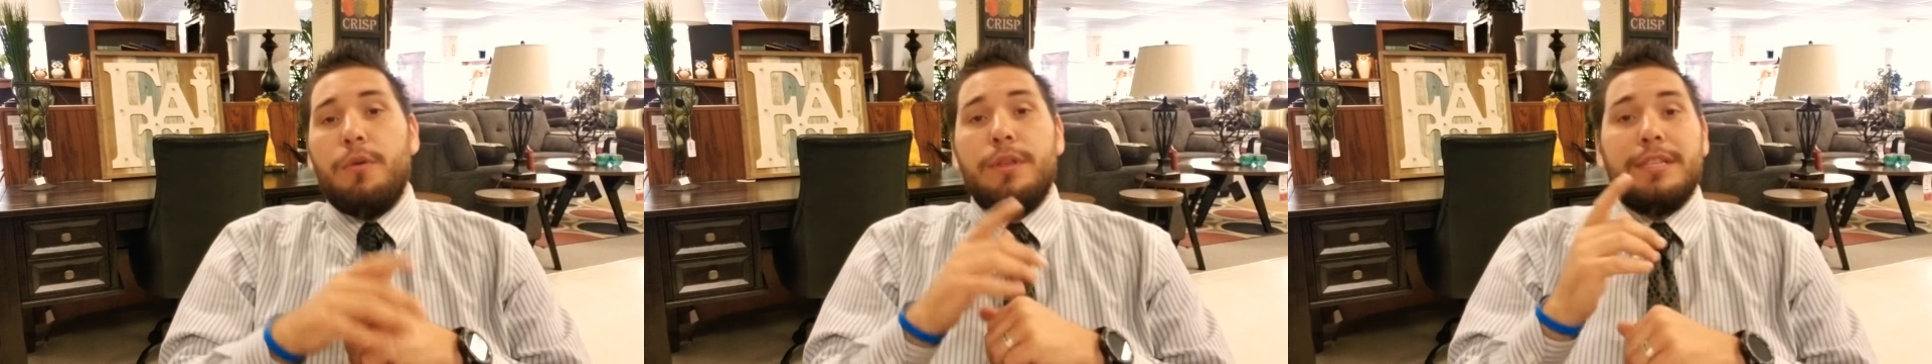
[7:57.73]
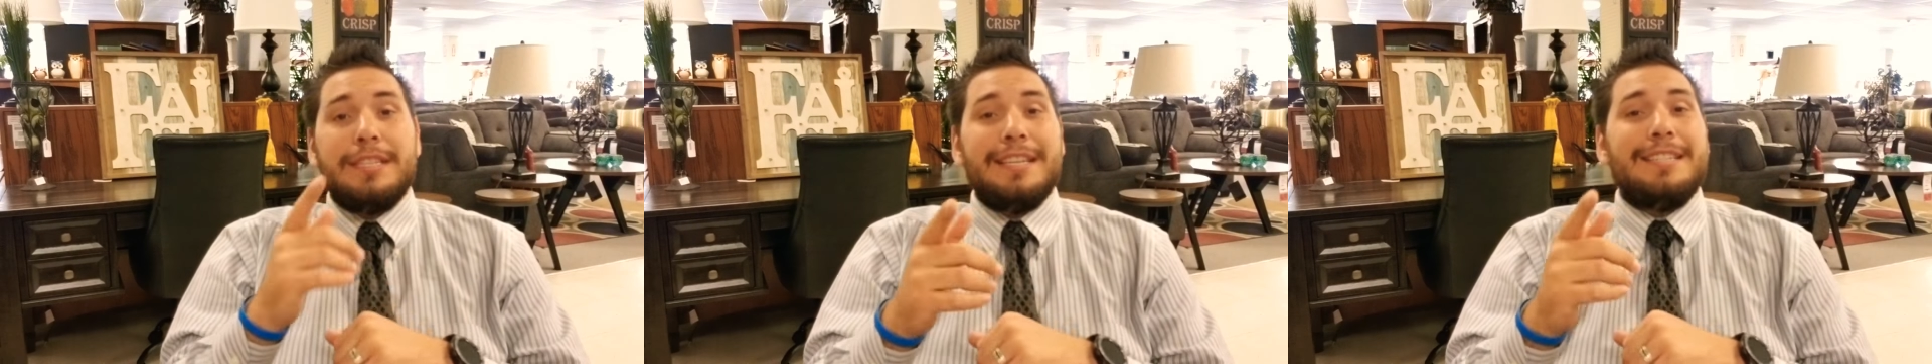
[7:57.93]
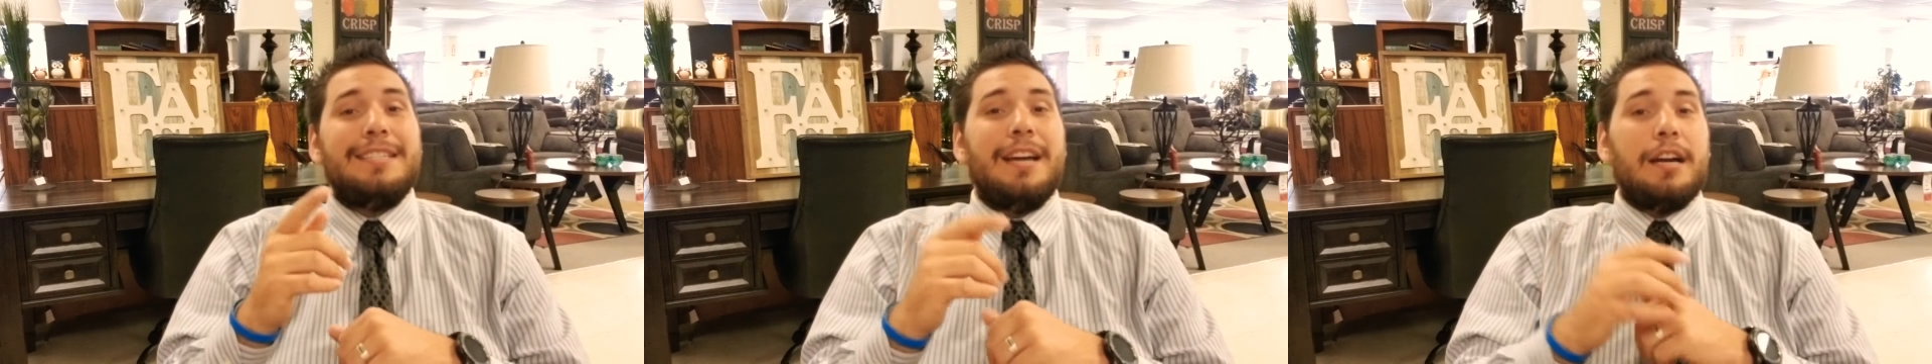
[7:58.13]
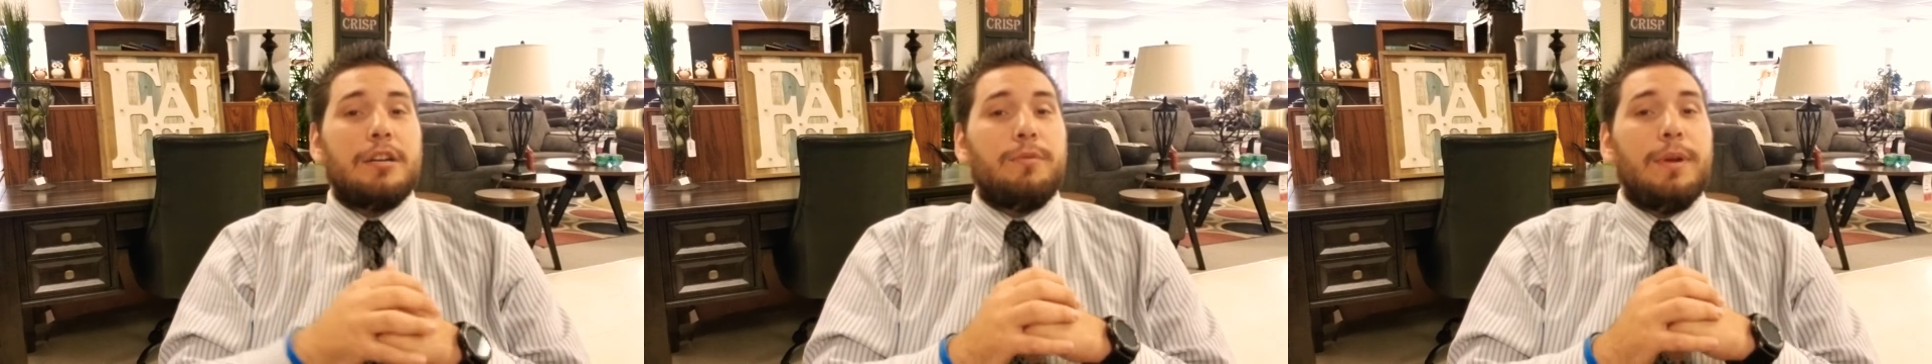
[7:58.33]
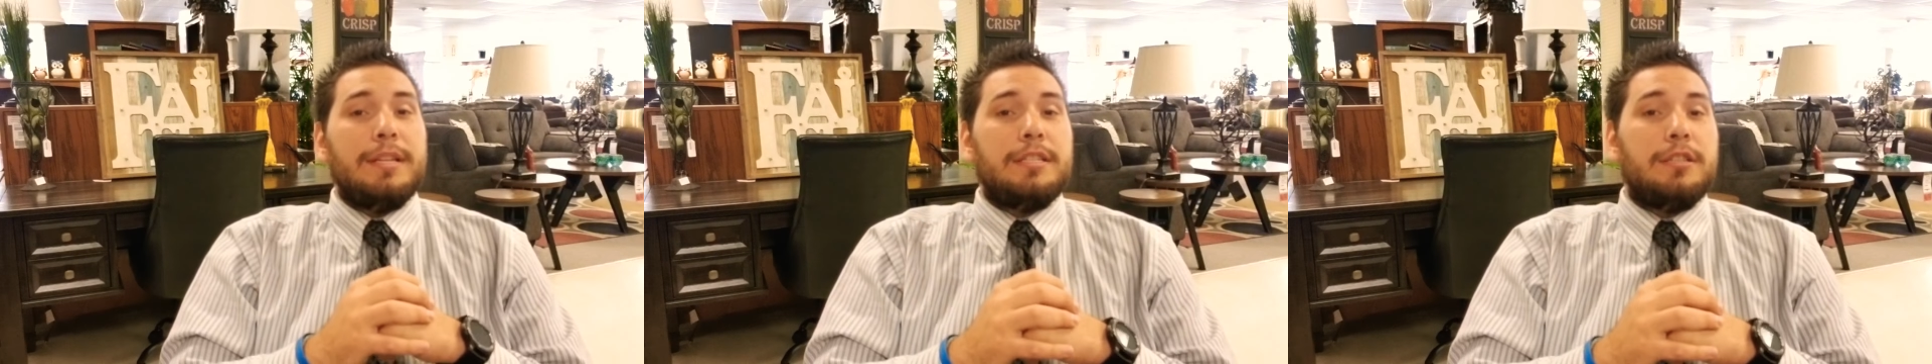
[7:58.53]
This is
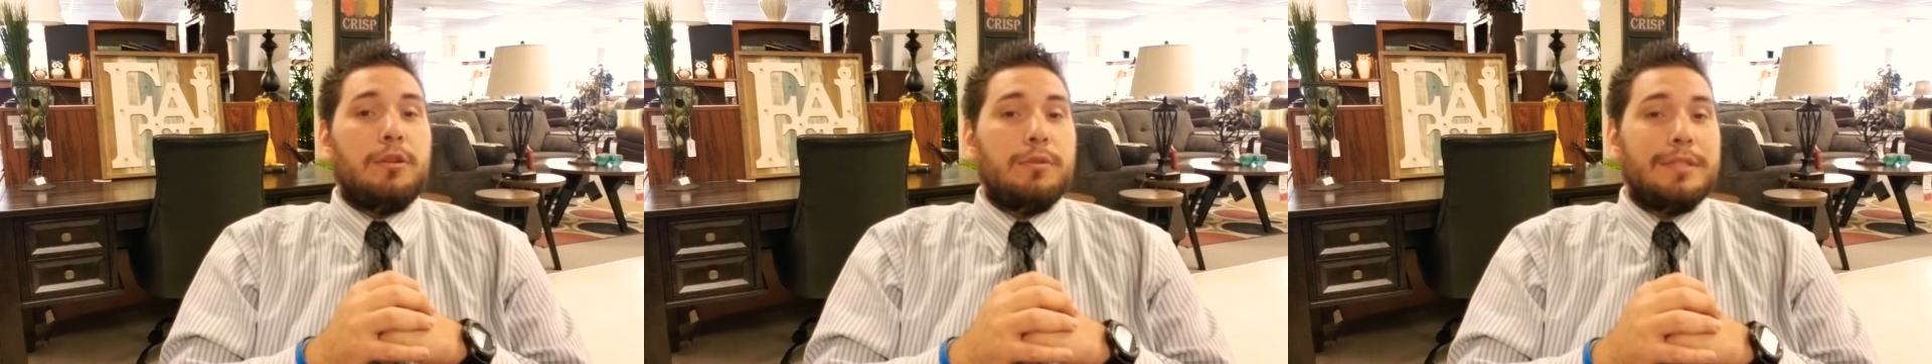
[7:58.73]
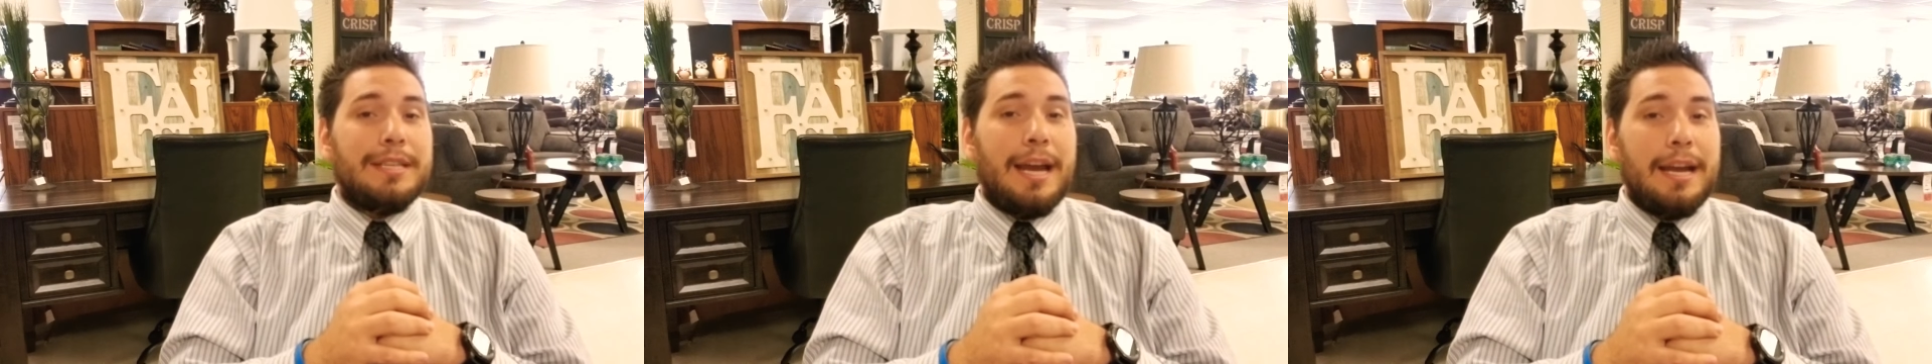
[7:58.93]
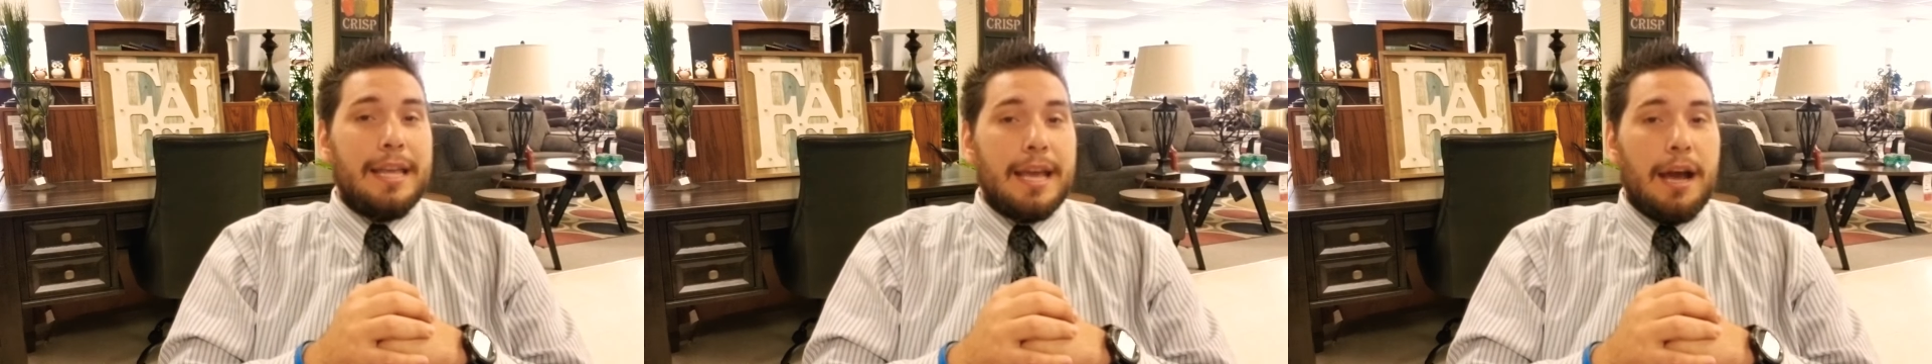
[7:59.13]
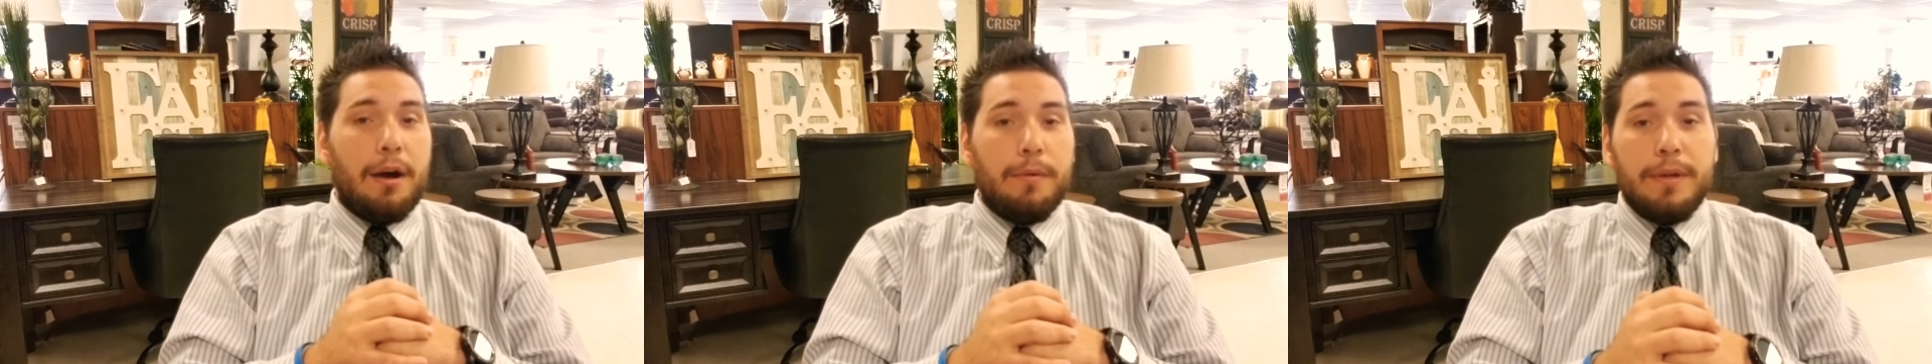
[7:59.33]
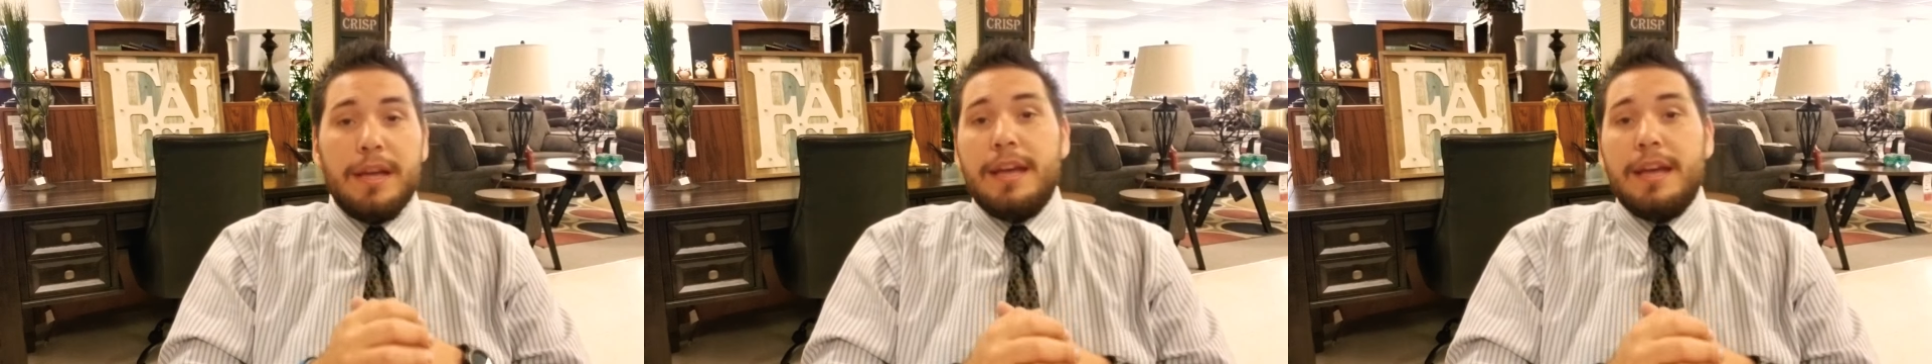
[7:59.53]
Dr. Redstone signing out.